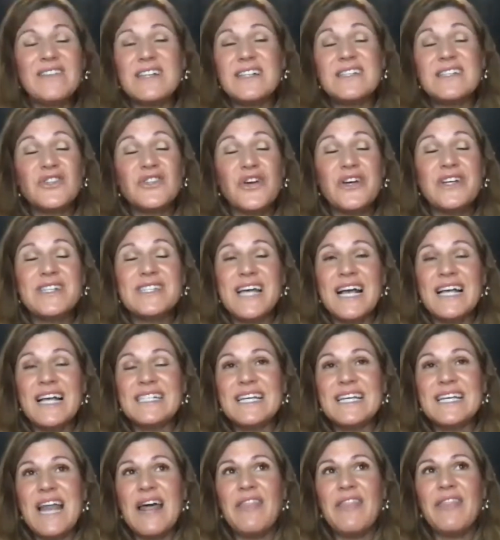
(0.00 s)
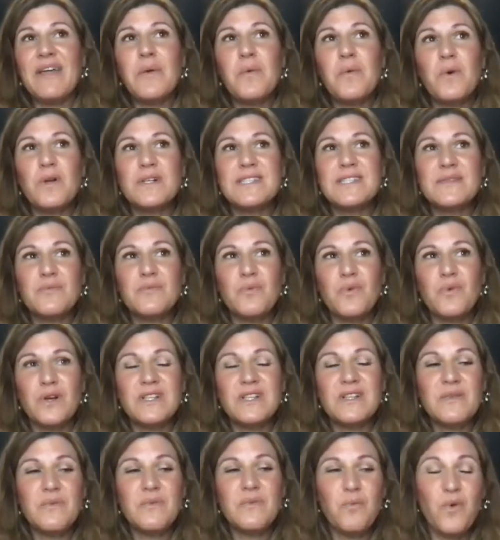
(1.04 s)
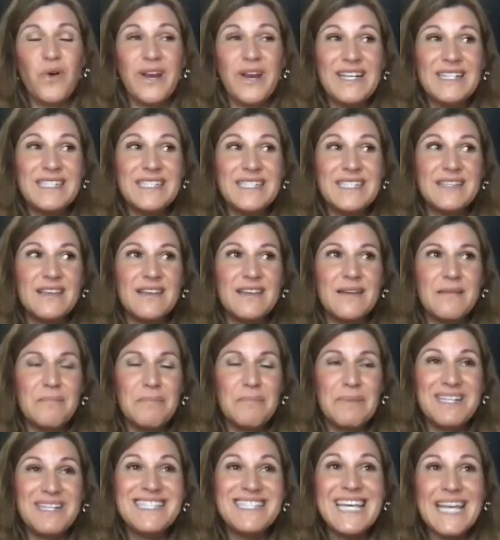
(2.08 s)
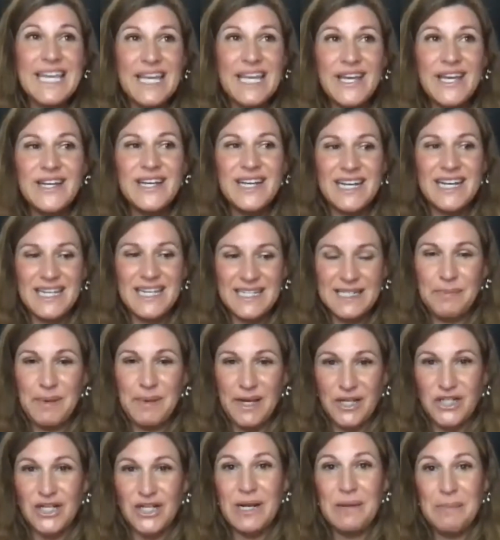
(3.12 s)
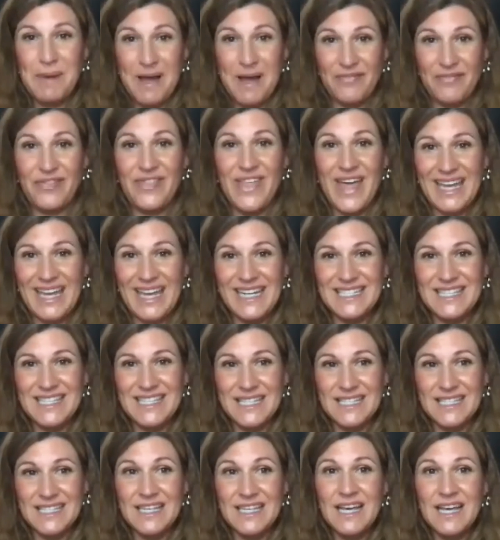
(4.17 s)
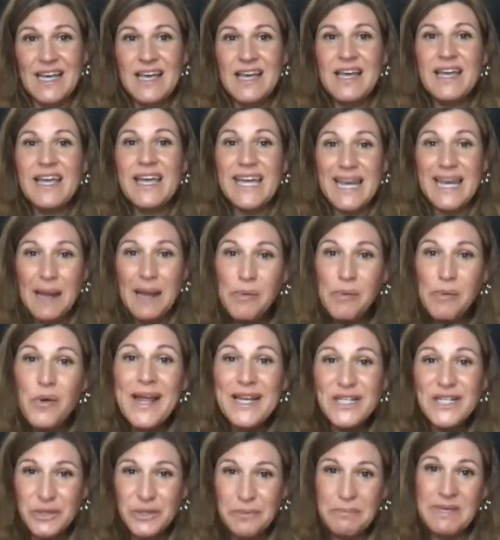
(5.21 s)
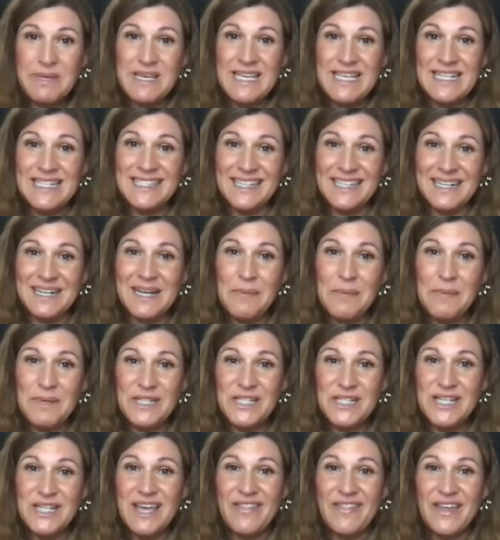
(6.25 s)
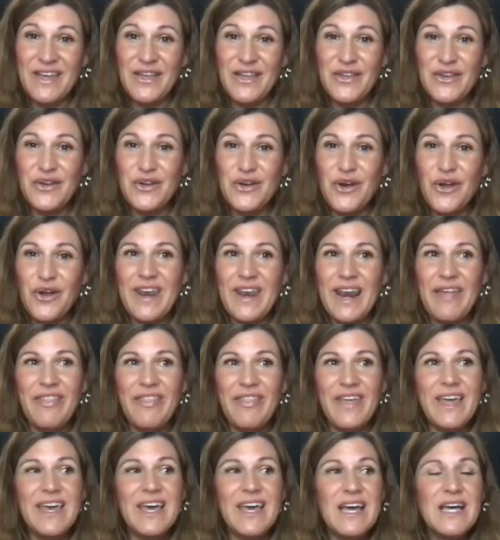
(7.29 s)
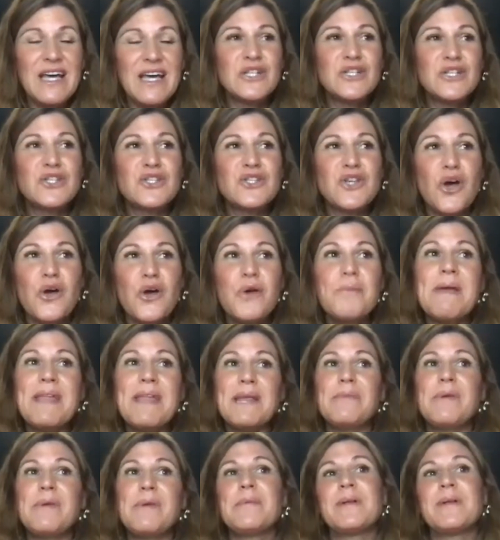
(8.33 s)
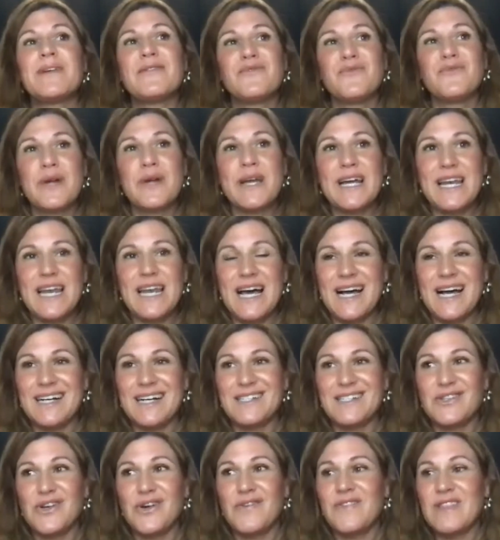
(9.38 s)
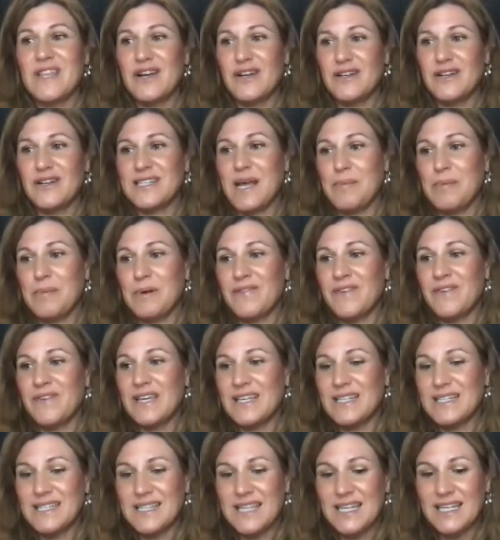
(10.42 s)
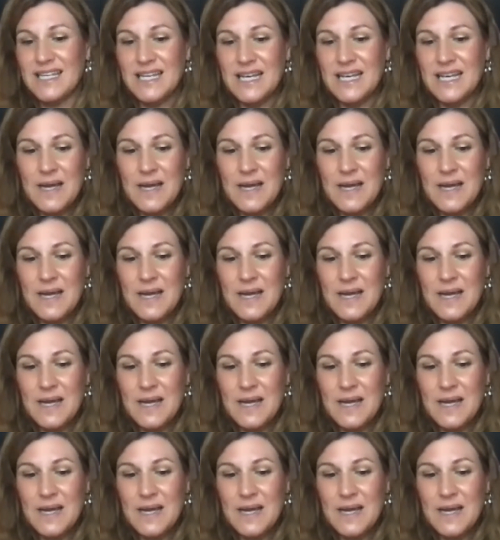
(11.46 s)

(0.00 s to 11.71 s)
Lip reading: it's so exciting, and I think what is particularly special about that is this collaboration piece and coming together, you know, that I think so many people have realized over the last couple of years, that